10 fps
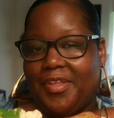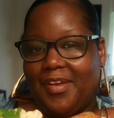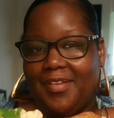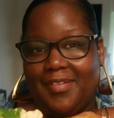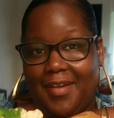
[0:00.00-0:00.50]

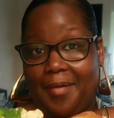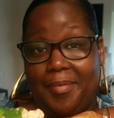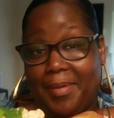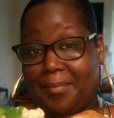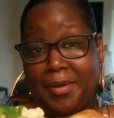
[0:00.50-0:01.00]
that I've
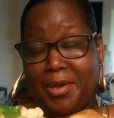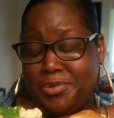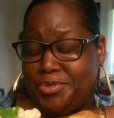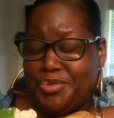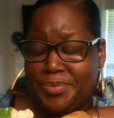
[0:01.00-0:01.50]
been making my
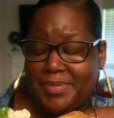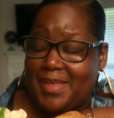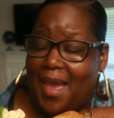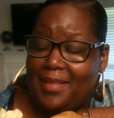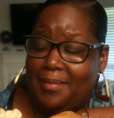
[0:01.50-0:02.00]
own shrimp
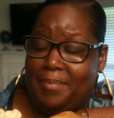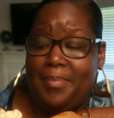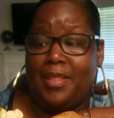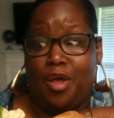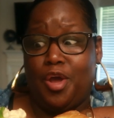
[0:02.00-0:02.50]
salad,
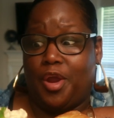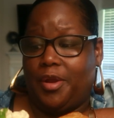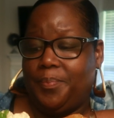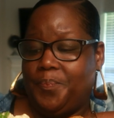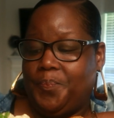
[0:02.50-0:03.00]
maybe longer.